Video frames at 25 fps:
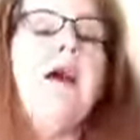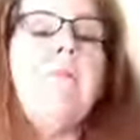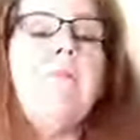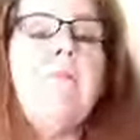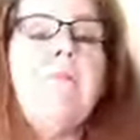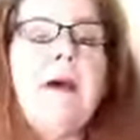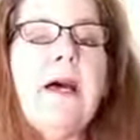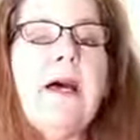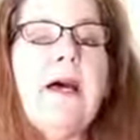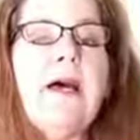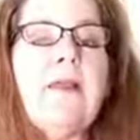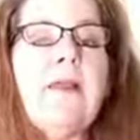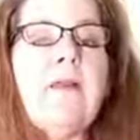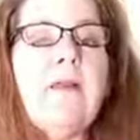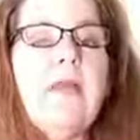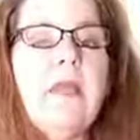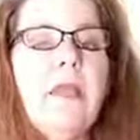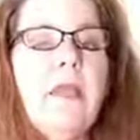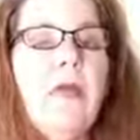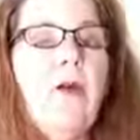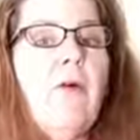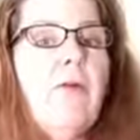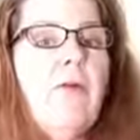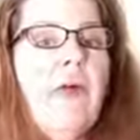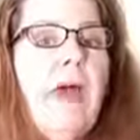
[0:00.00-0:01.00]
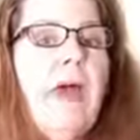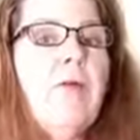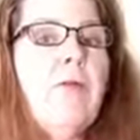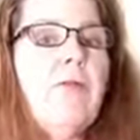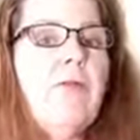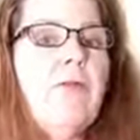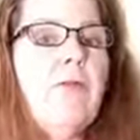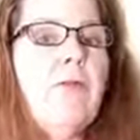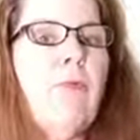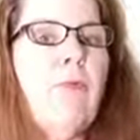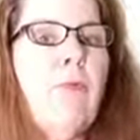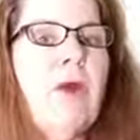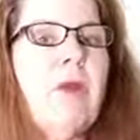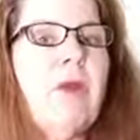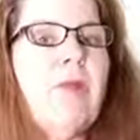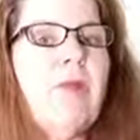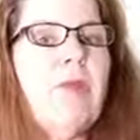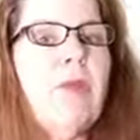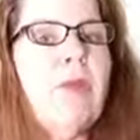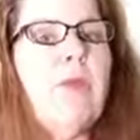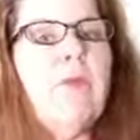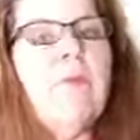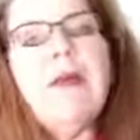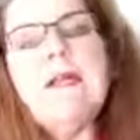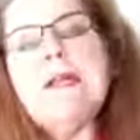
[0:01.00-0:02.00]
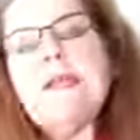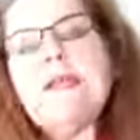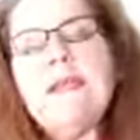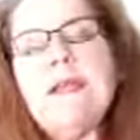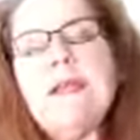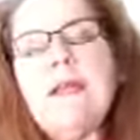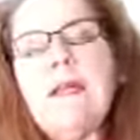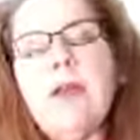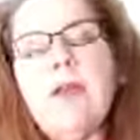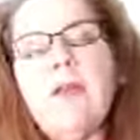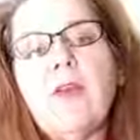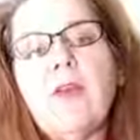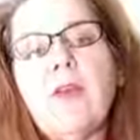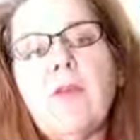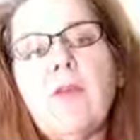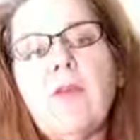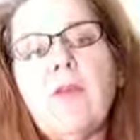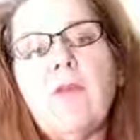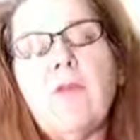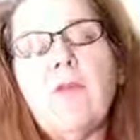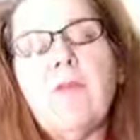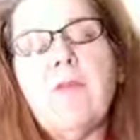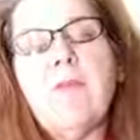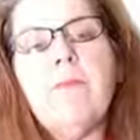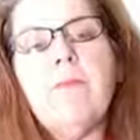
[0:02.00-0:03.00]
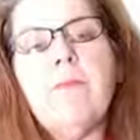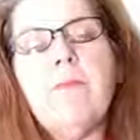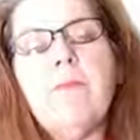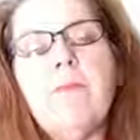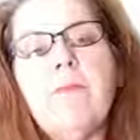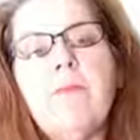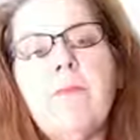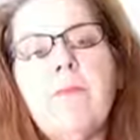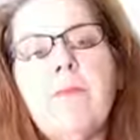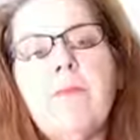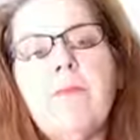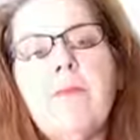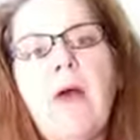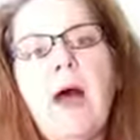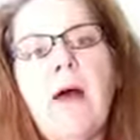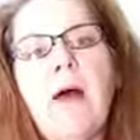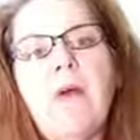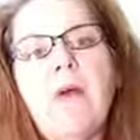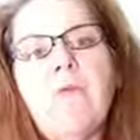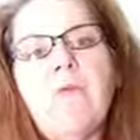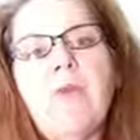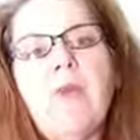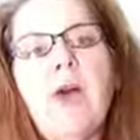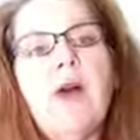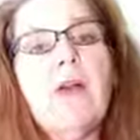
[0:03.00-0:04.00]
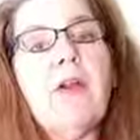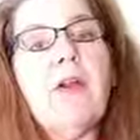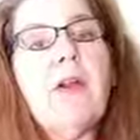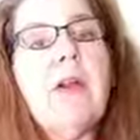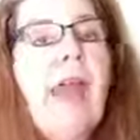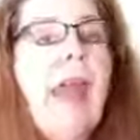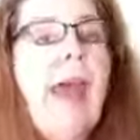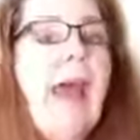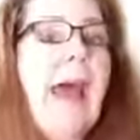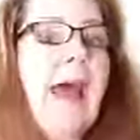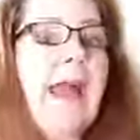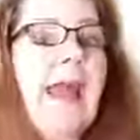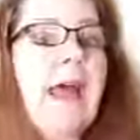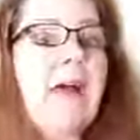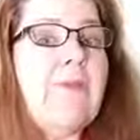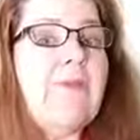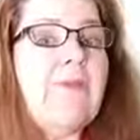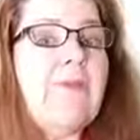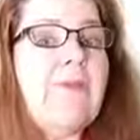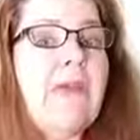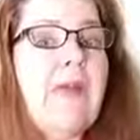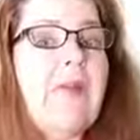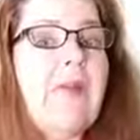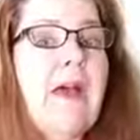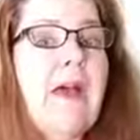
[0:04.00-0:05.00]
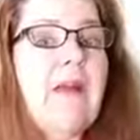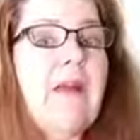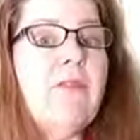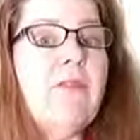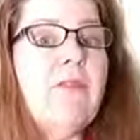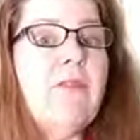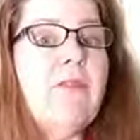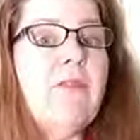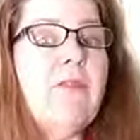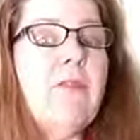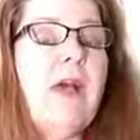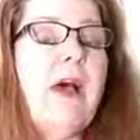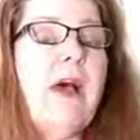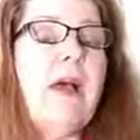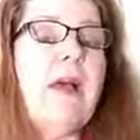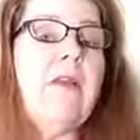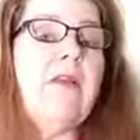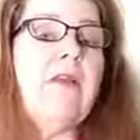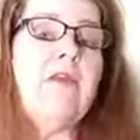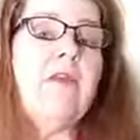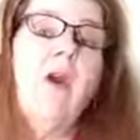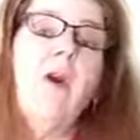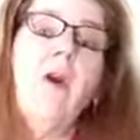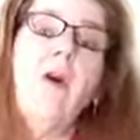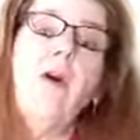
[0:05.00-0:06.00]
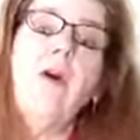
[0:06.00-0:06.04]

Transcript: but that's what you might see on your dog or cat after they've exercised.